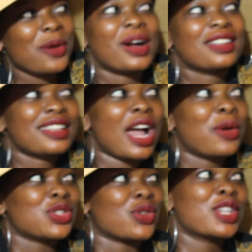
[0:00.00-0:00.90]
I
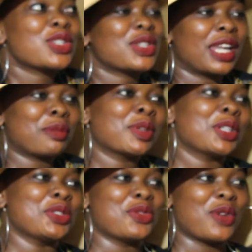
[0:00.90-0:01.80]
was ready to get back
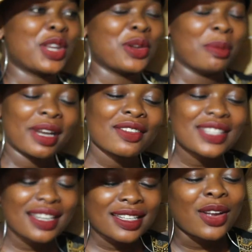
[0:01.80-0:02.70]
into radio, but I've
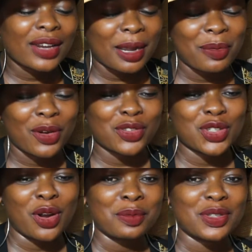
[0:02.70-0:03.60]
turned down a couple of jobs.